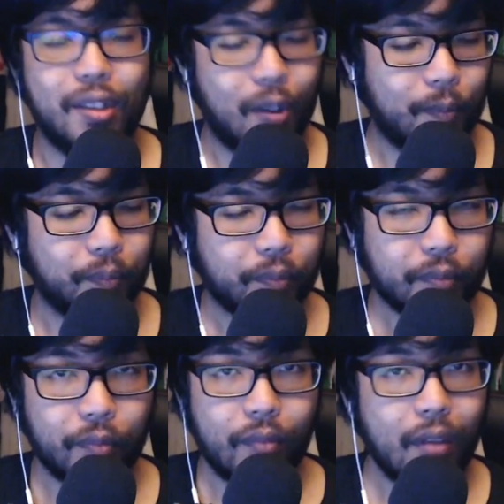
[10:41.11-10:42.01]
So
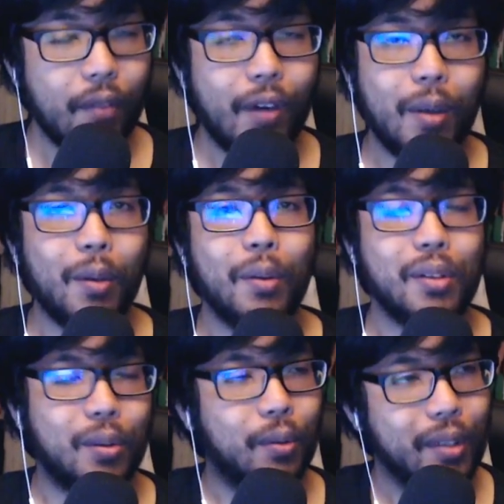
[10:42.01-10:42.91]
very old
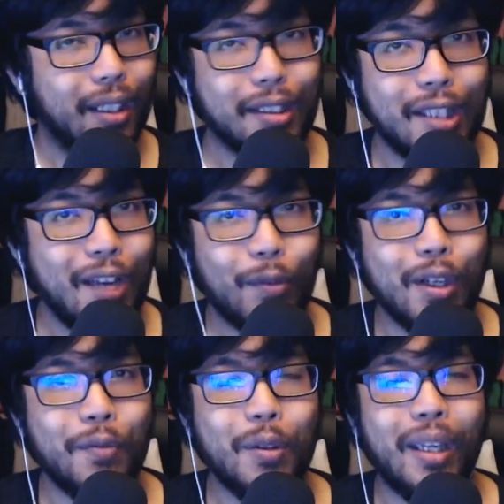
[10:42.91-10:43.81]
school. You gotta save
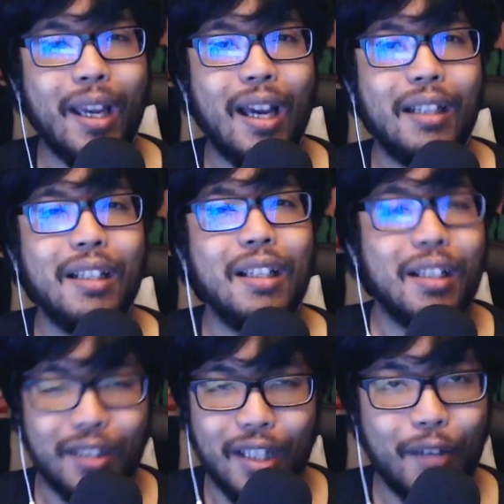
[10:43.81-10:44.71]
whatever you can,
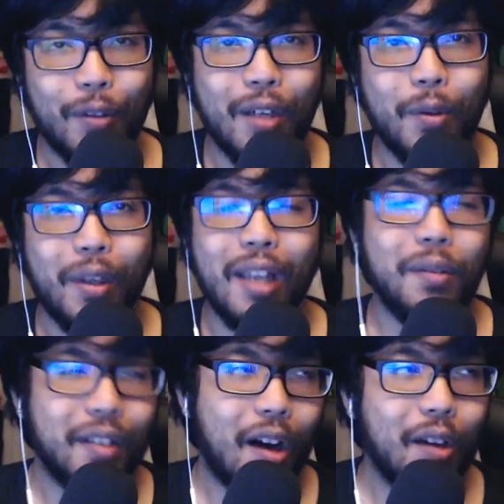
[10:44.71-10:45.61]
save whenever you can.
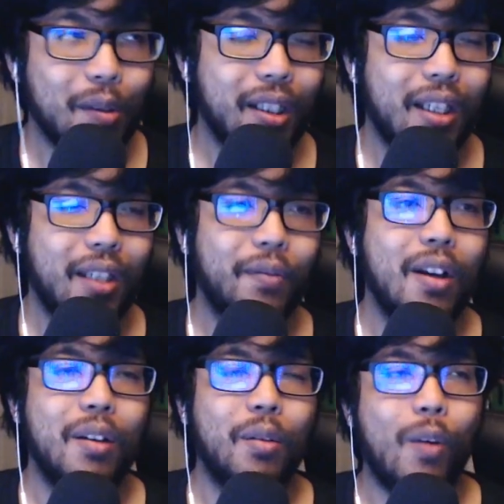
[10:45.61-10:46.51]
There is autosave
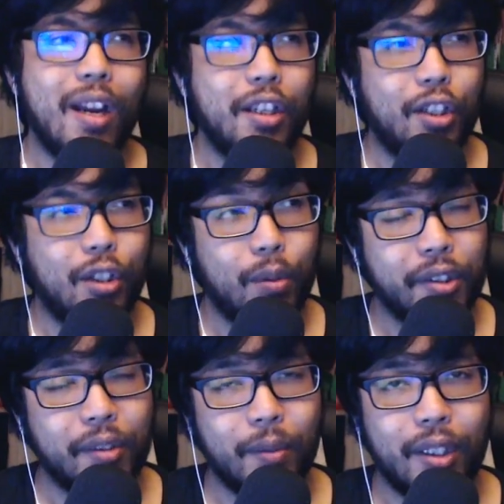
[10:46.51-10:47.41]
when you
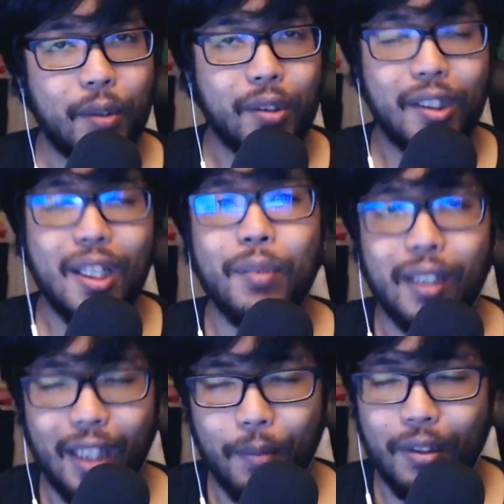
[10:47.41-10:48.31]
when you sleep in
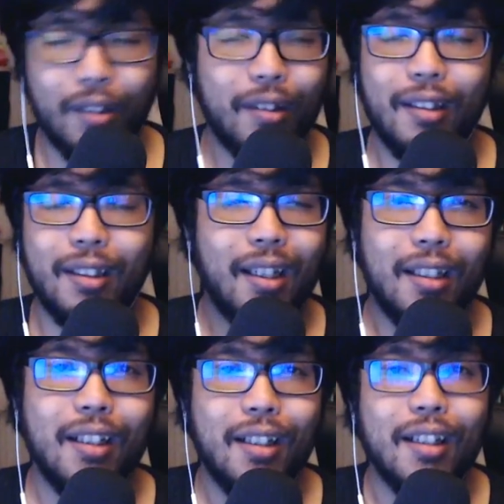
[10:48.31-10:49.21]
the game. But other than
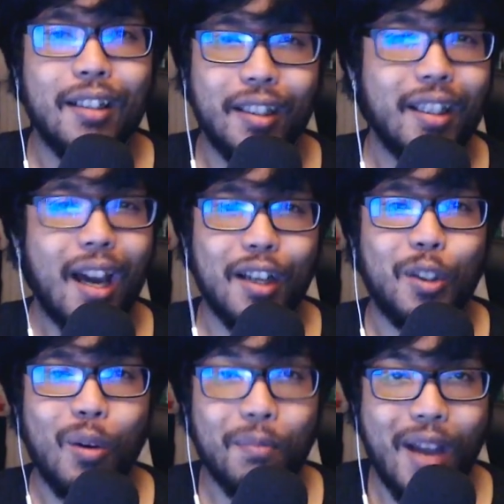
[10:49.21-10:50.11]
that, you gotta
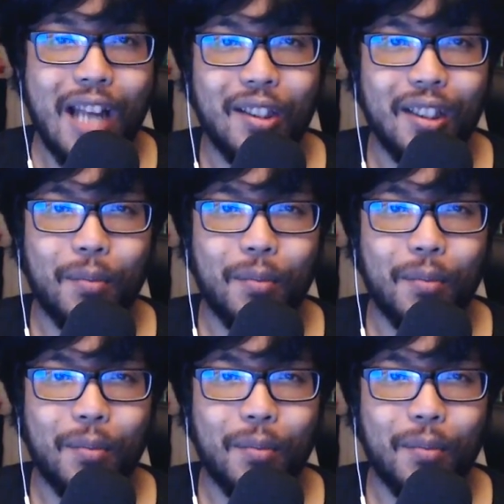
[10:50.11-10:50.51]
do it manually.